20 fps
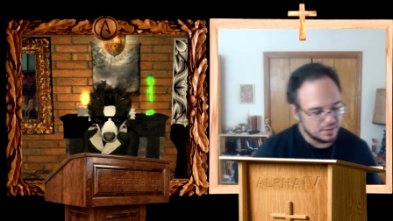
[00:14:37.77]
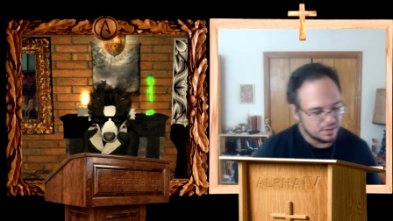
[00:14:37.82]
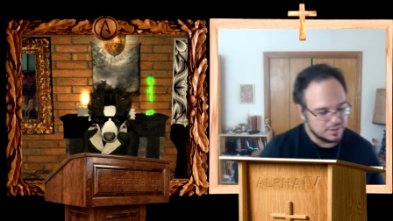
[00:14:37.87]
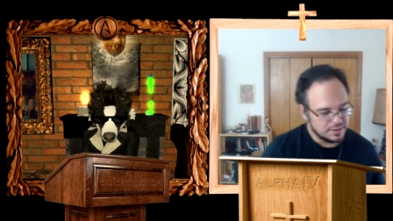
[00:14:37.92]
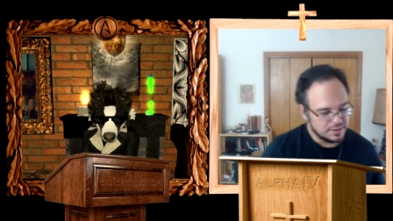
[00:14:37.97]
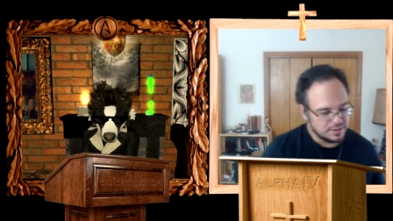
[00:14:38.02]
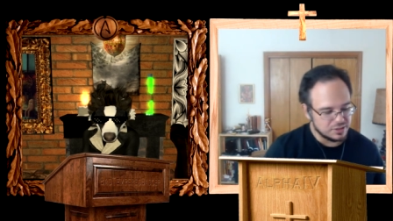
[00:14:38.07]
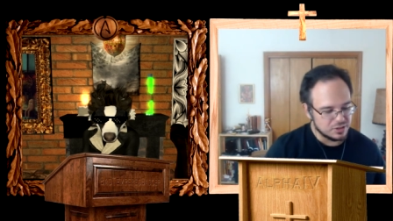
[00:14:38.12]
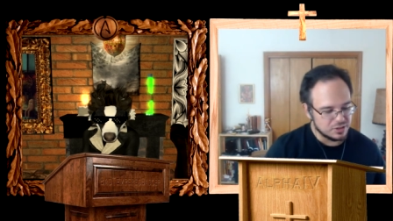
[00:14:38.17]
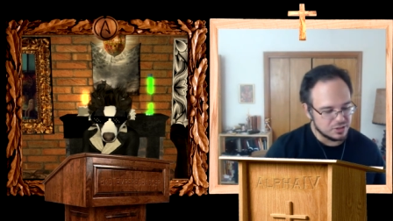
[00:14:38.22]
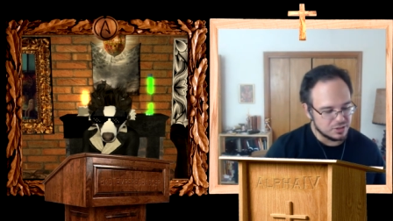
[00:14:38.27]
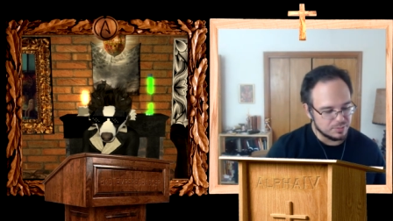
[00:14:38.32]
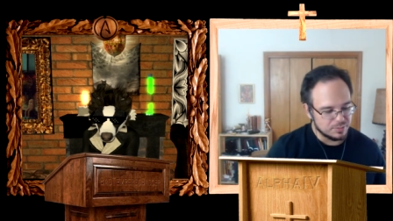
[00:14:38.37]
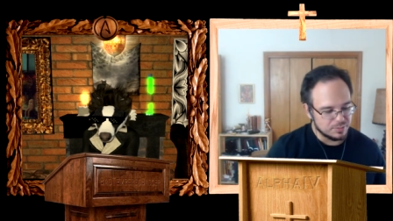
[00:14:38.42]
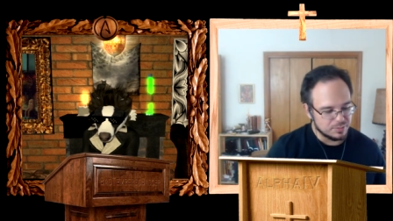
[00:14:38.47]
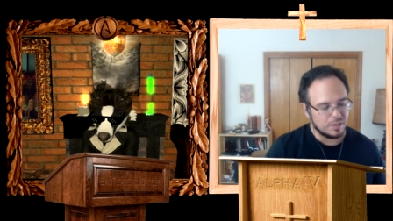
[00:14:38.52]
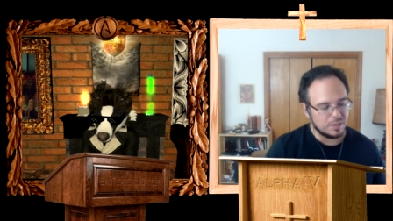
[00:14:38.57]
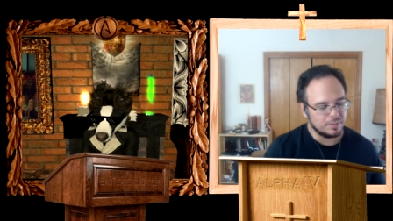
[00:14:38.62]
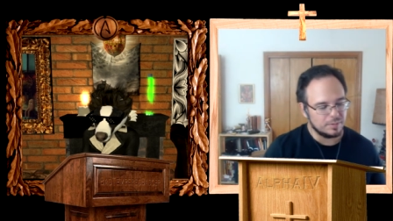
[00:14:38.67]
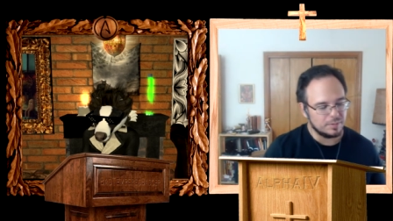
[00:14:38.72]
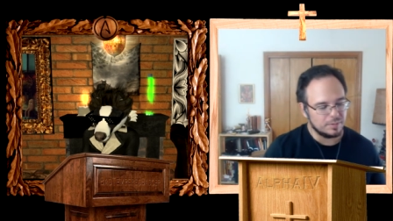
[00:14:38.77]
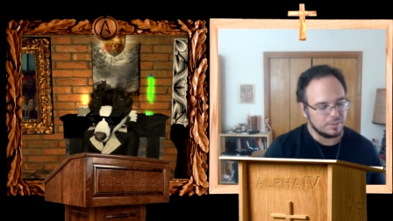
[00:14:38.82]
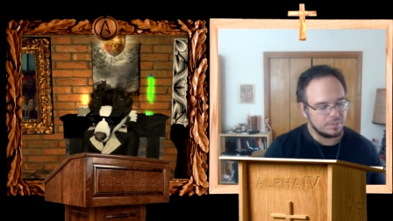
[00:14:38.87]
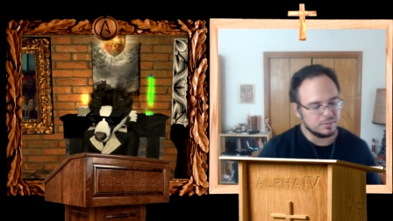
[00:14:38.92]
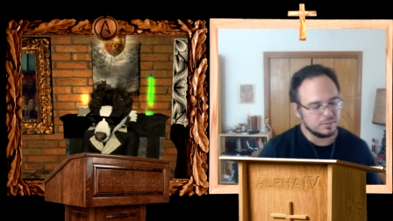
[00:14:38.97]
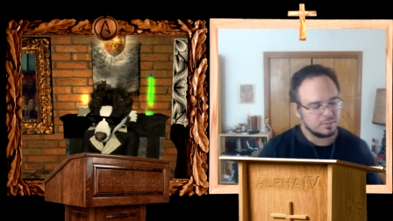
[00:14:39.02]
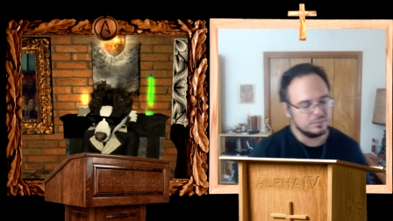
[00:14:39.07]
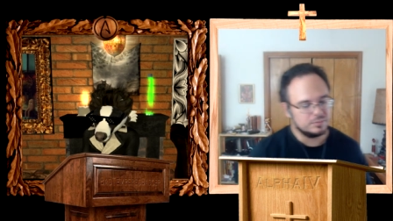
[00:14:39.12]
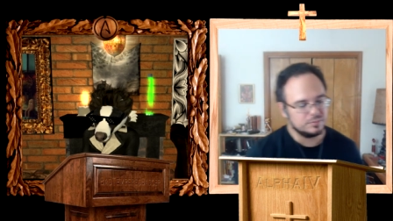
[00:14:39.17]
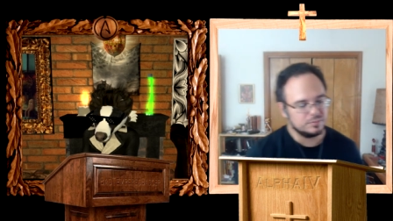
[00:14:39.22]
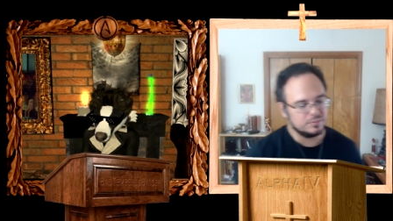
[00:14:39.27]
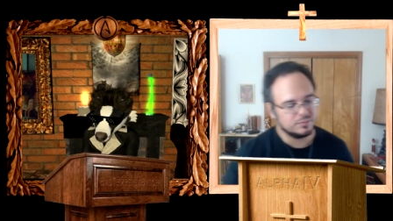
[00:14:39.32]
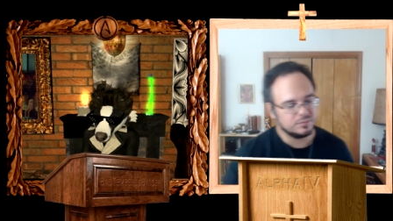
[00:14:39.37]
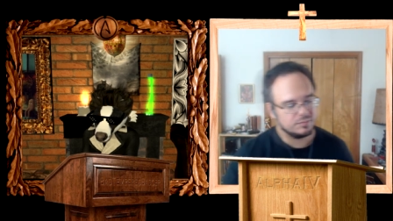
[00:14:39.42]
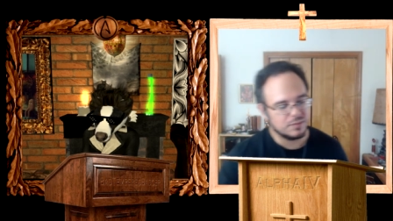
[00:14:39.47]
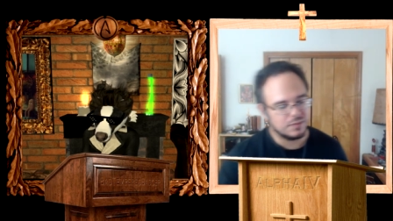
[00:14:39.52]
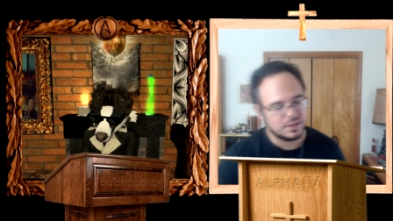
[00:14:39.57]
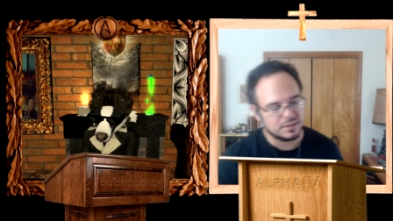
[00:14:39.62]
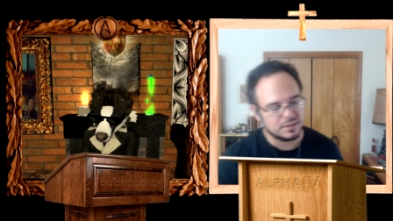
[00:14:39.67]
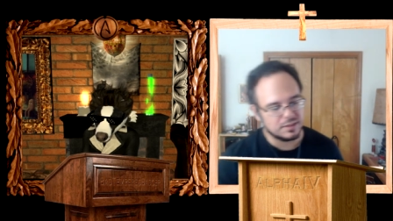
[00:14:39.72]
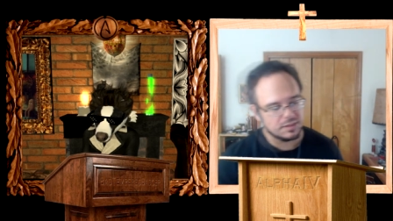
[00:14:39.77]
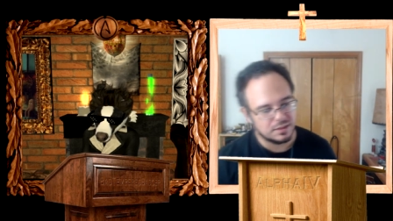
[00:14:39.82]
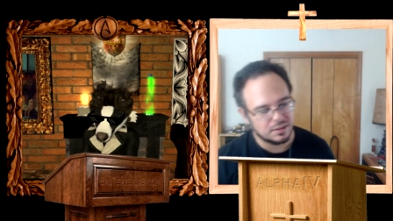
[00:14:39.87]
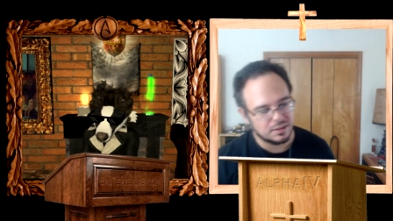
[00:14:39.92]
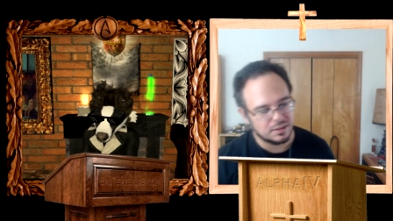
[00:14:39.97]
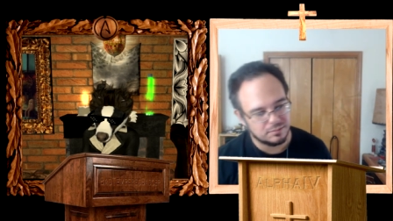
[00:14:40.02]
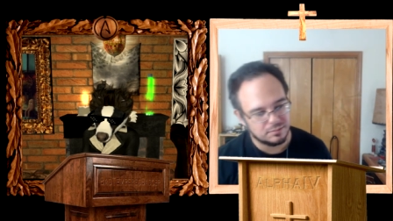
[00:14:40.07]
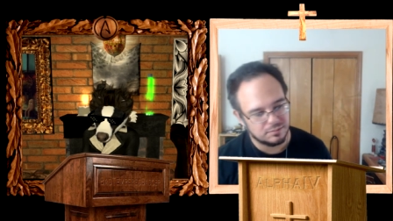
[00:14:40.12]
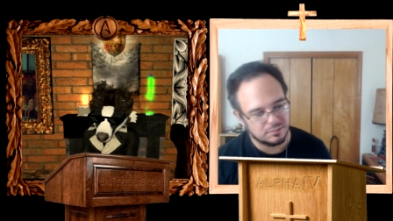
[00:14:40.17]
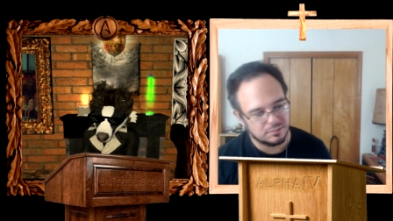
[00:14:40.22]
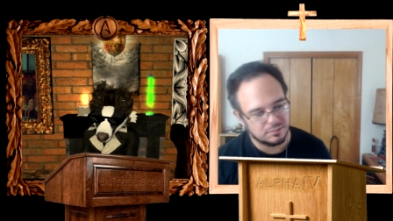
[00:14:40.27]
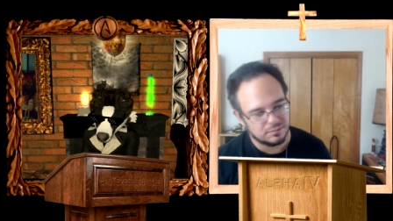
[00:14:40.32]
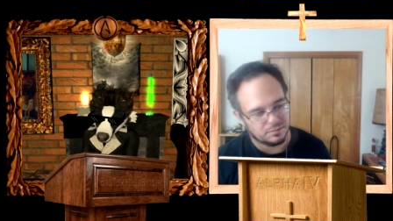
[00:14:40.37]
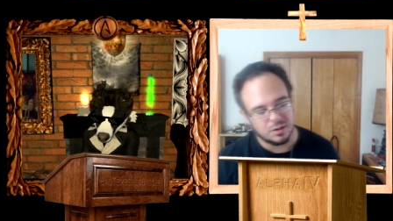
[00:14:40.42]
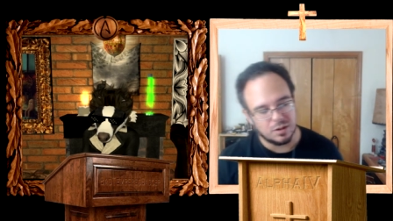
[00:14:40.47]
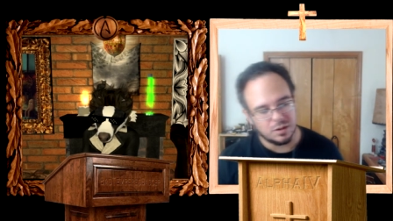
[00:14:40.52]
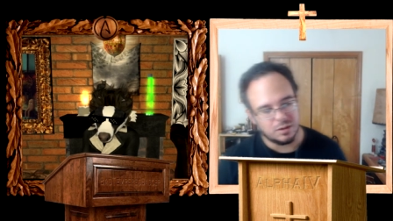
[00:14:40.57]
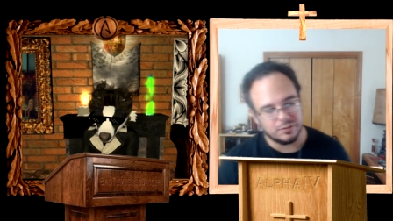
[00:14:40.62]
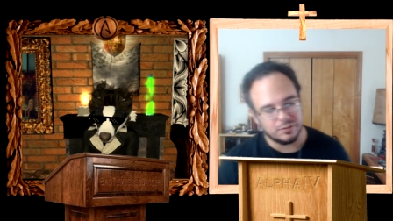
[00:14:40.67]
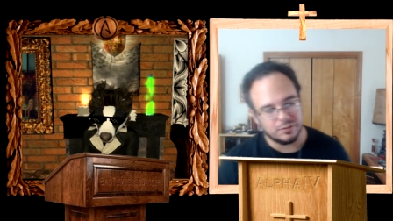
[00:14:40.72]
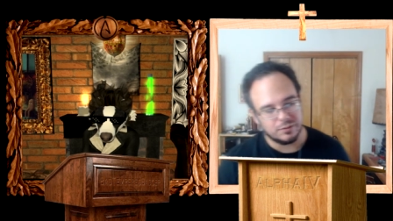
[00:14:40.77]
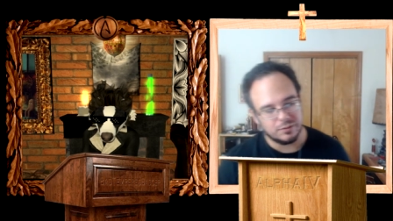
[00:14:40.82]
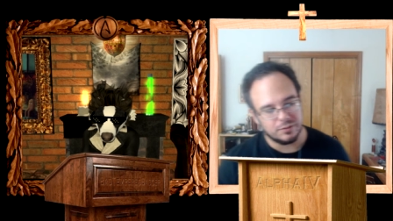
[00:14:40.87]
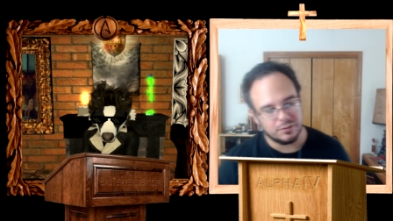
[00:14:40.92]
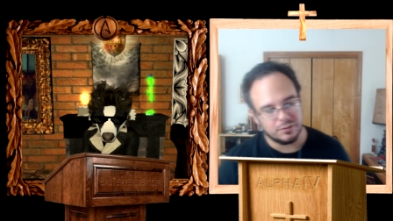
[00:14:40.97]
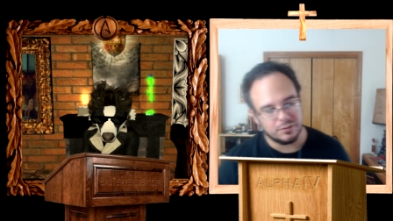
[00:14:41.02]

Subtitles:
is the problem that's engulfing the